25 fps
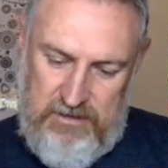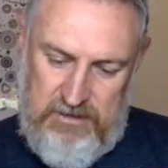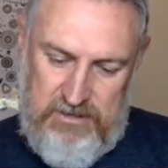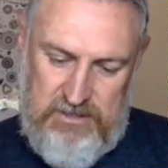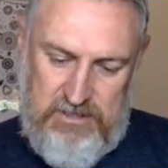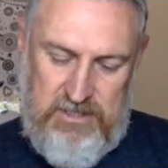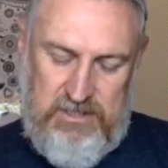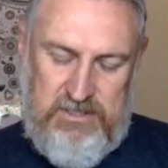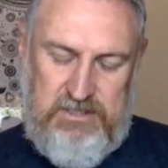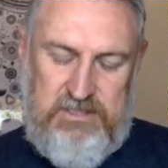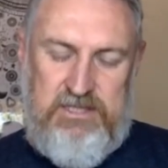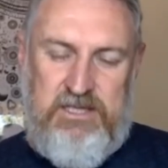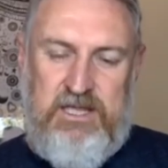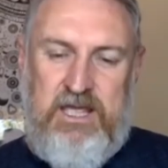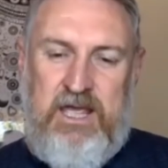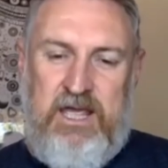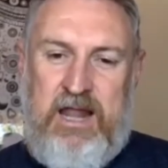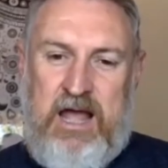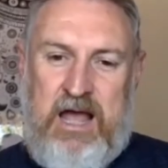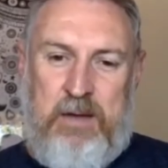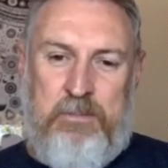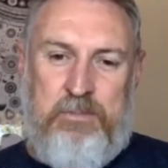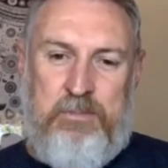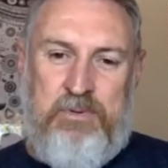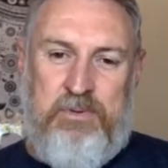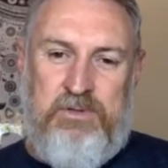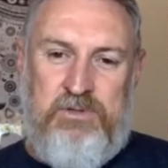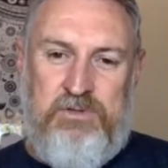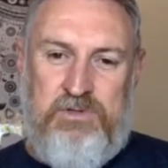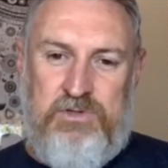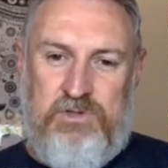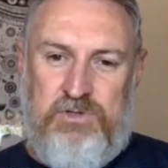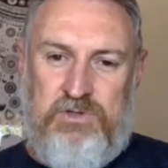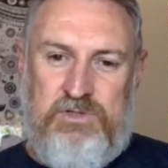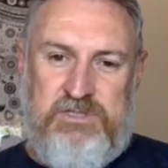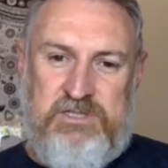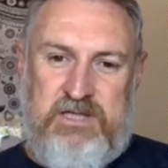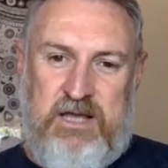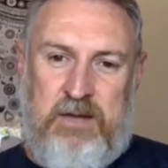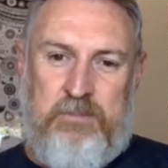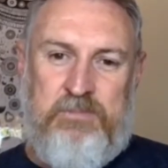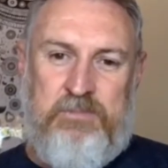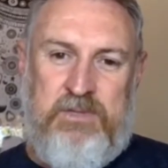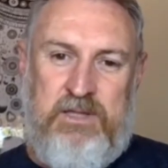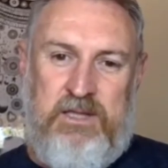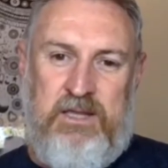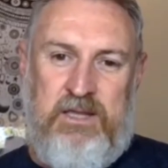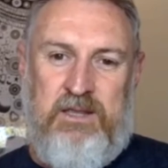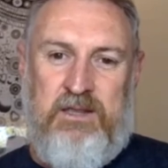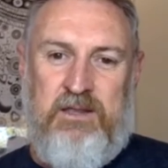just get up and do
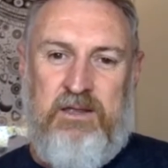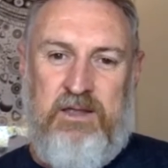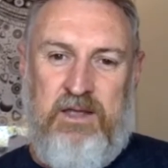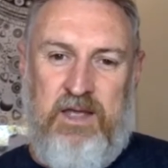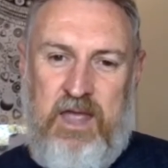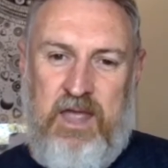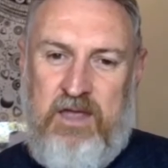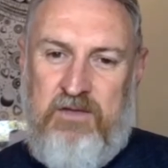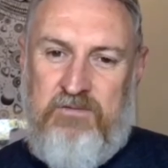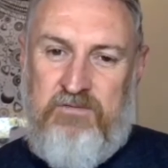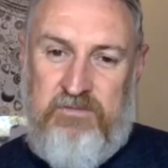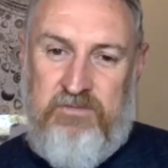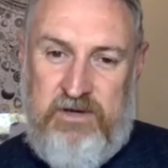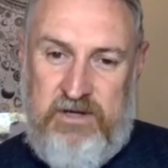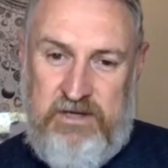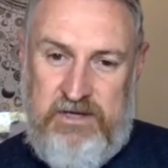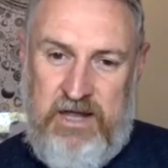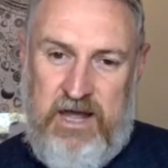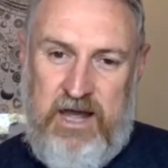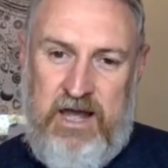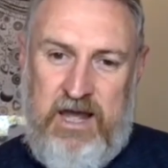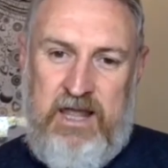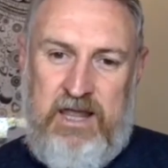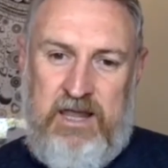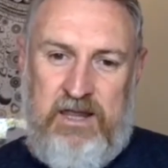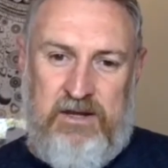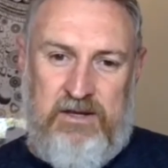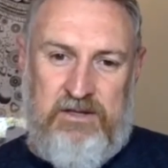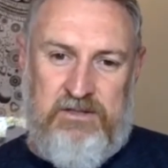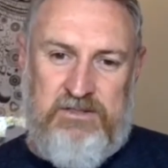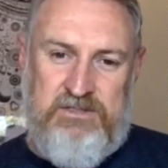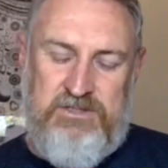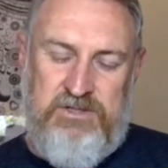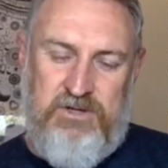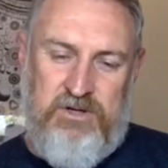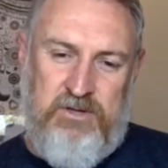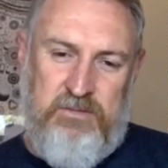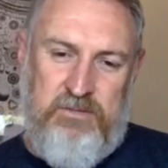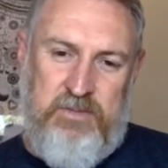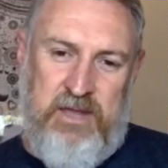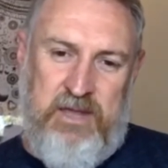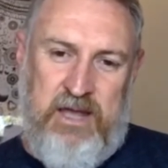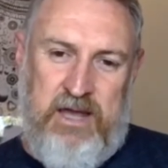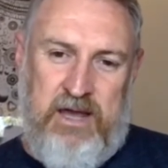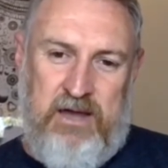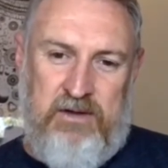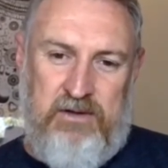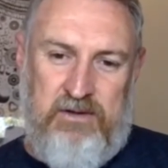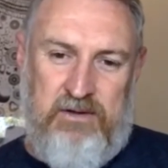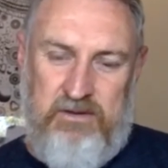something every day. And it's not
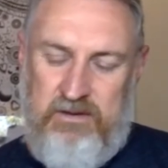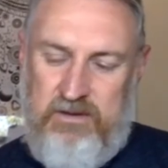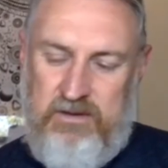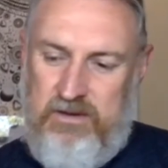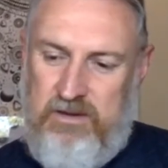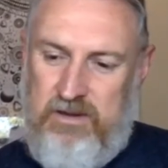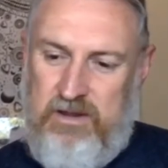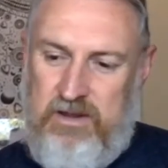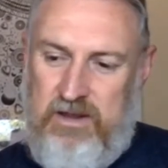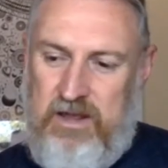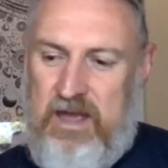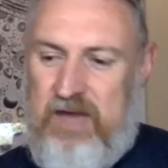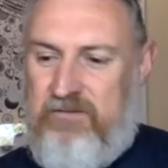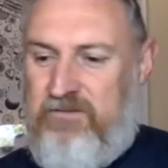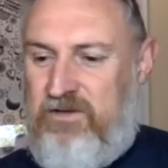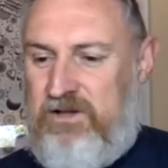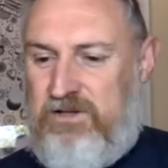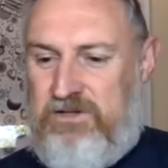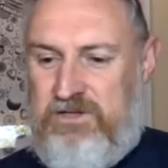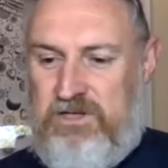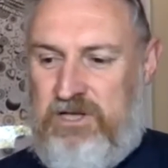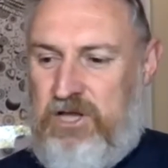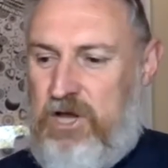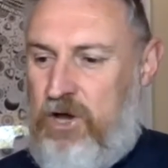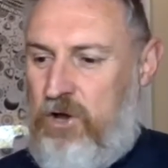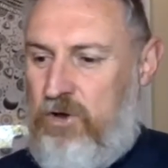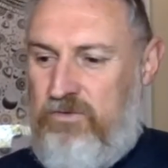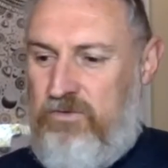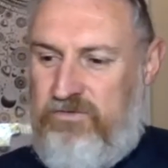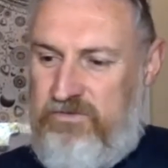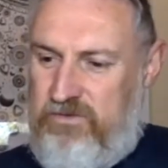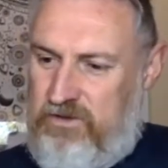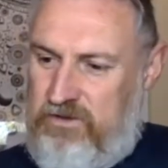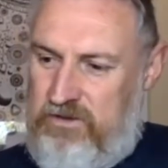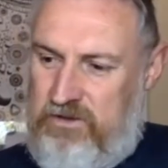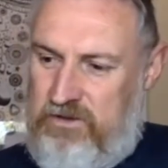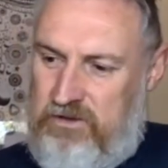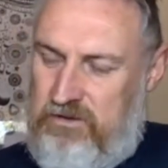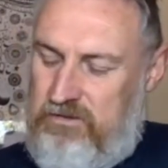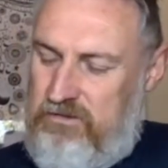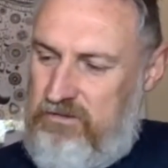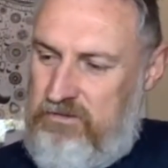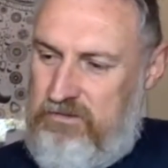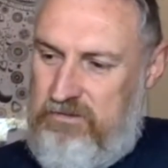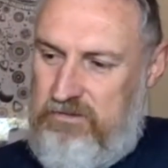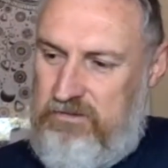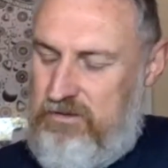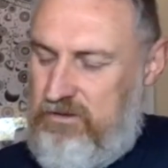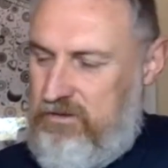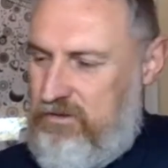about having to go for
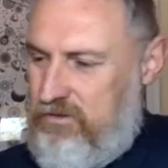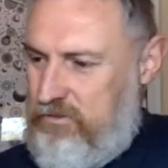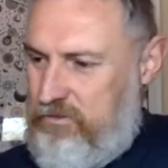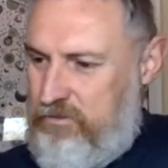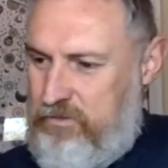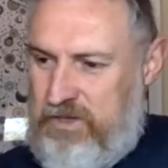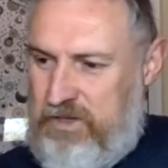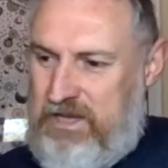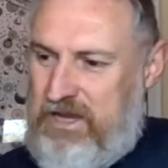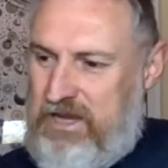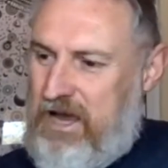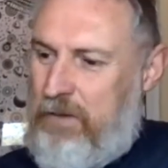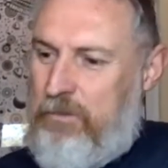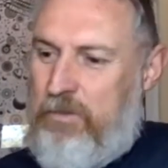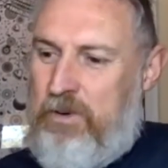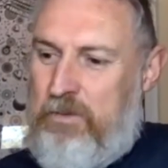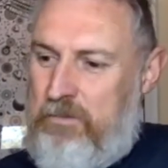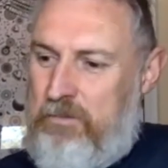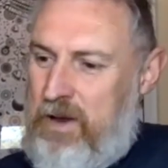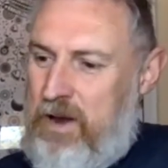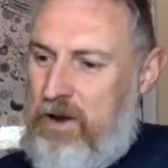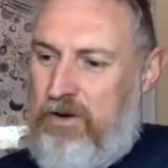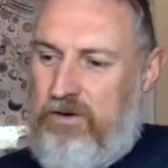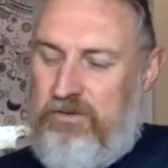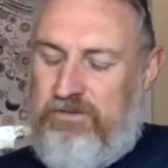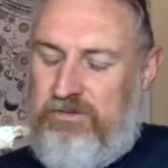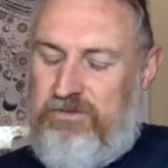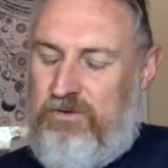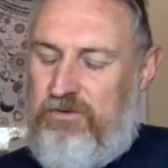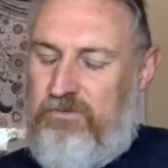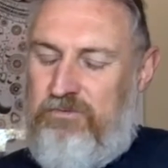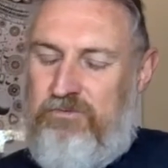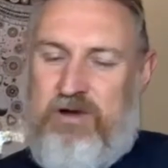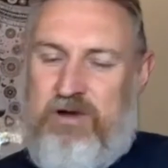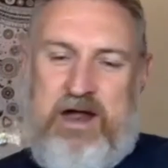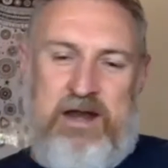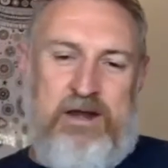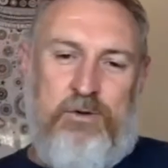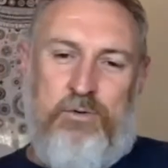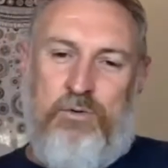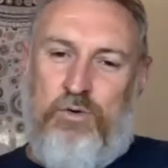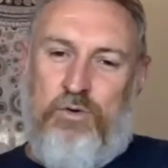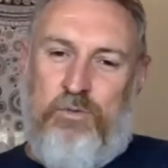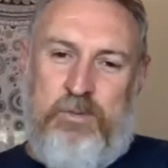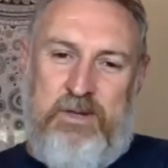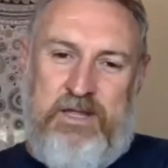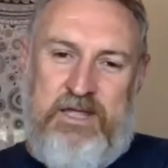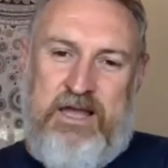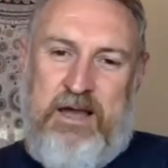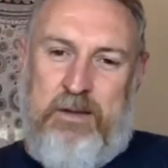become a marathon runner or
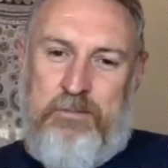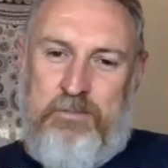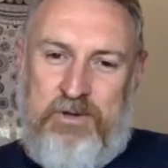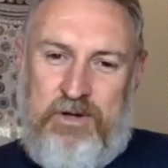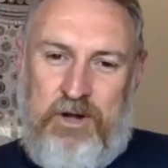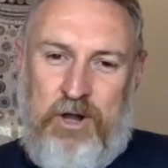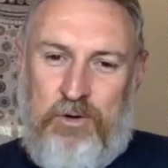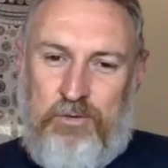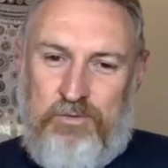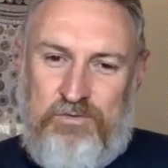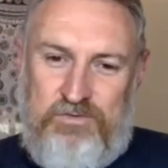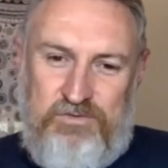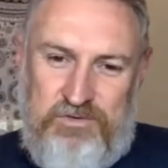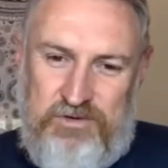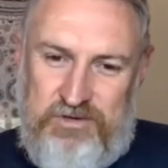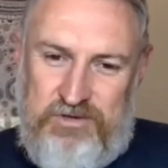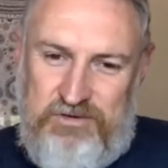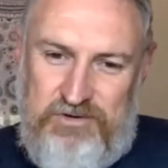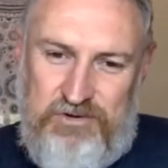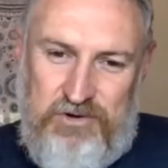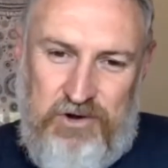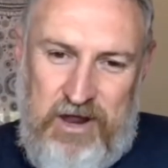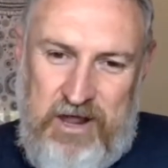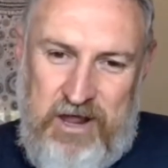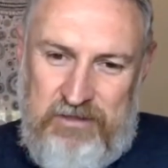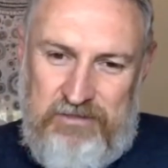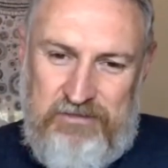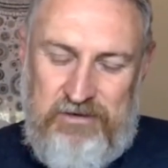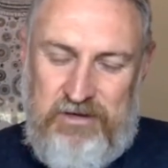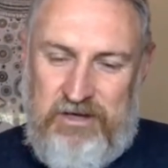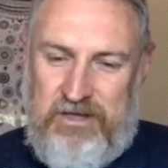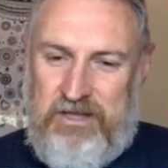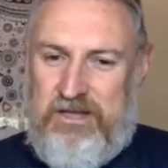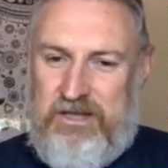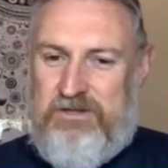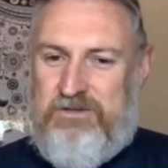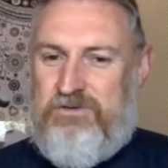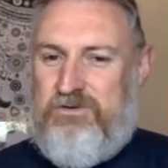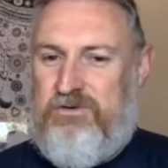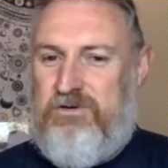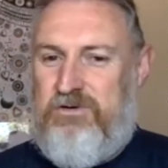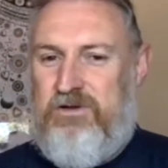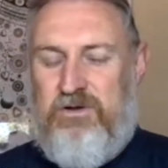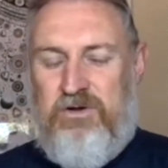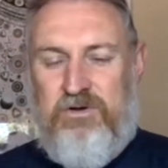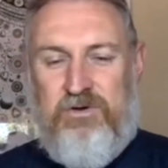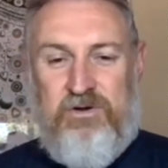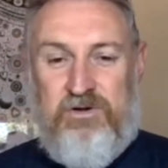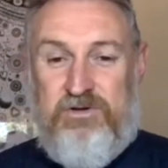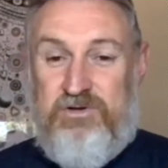become an ultra triathlete
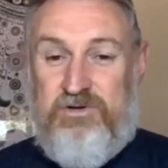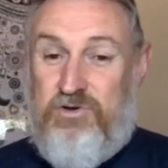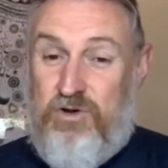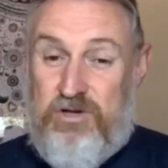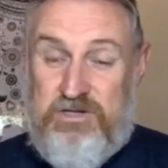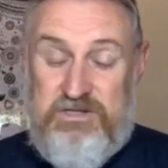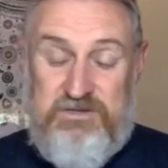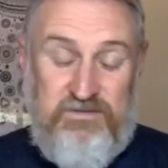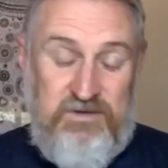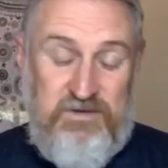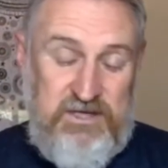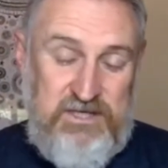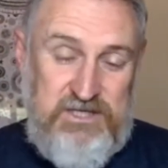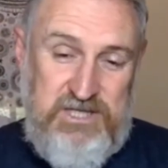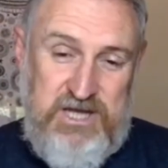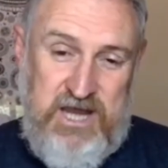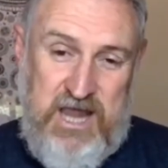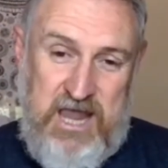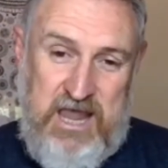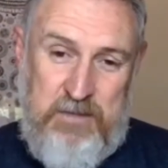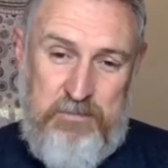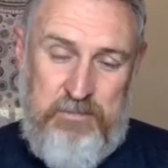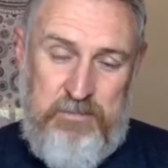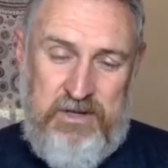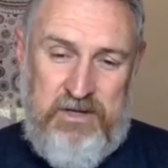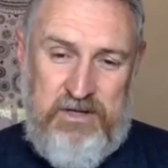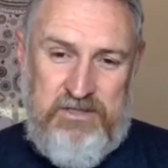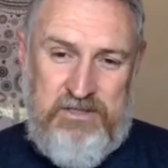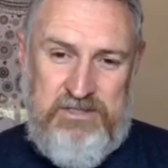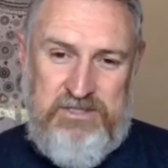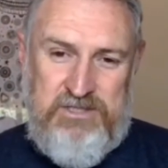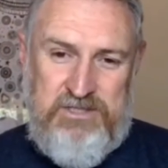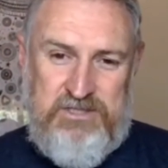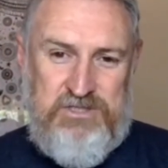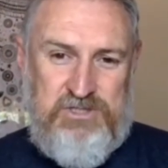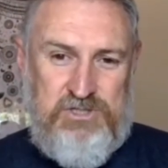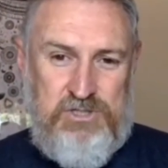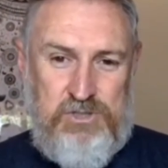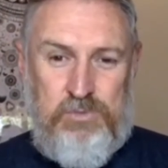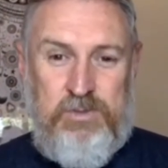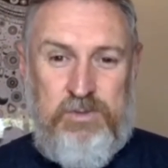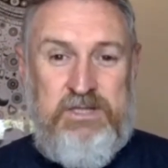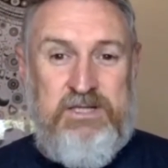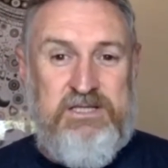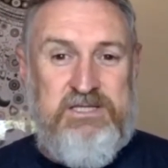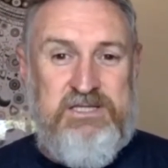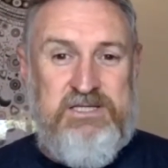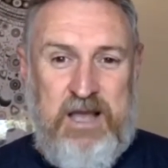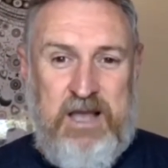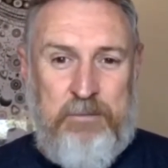or a CrossFit champion. It's just
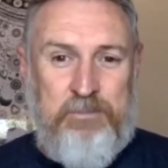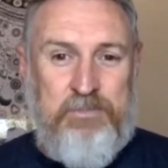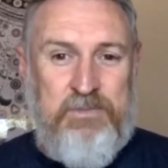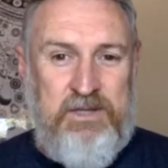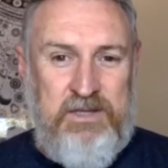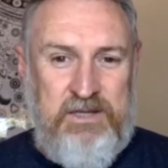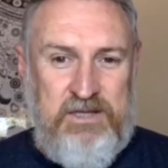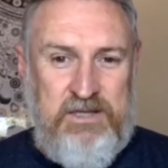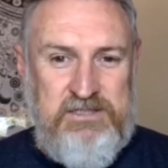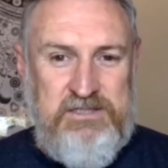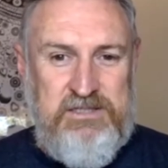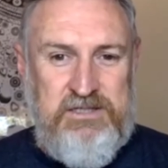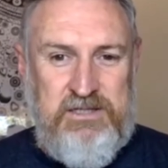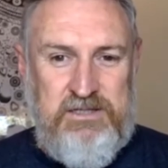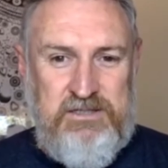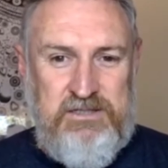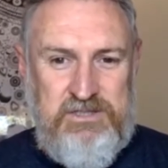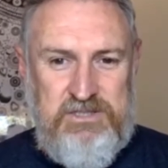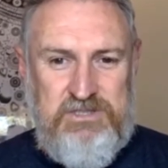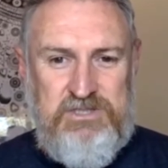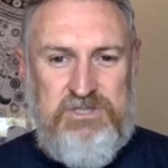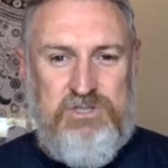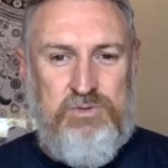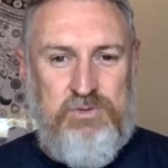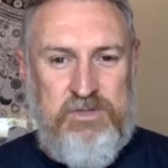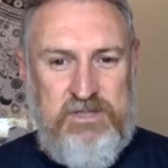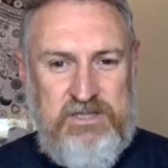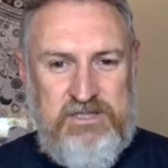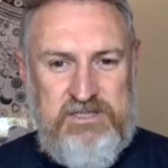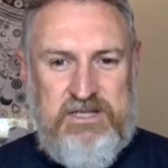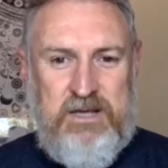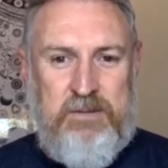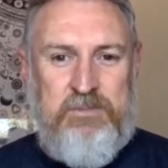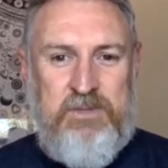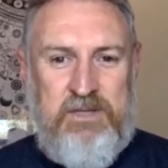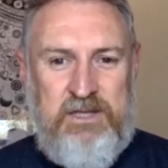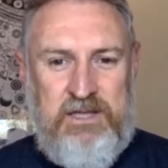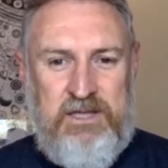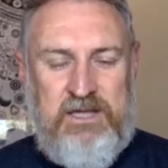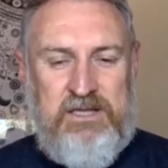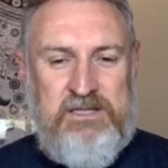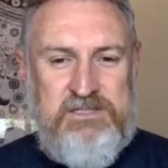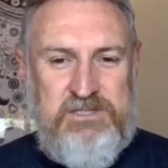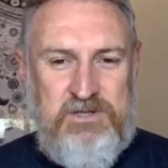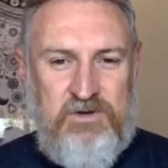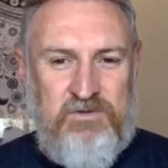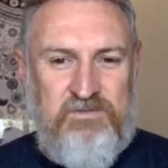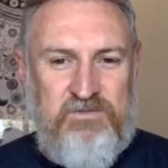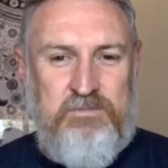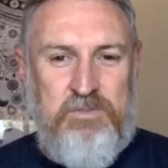doing something, isn't it? Just doing something, get
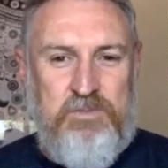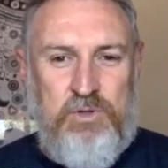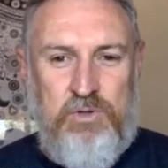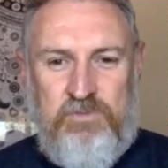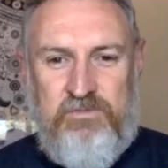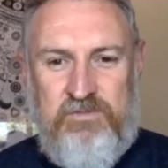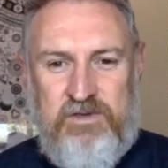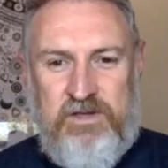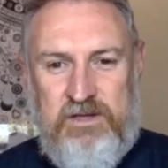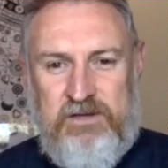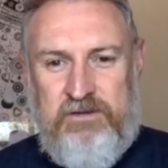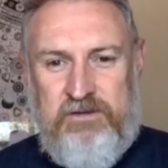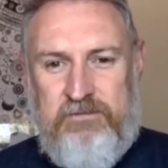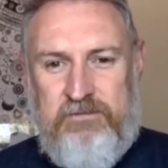yourself moving.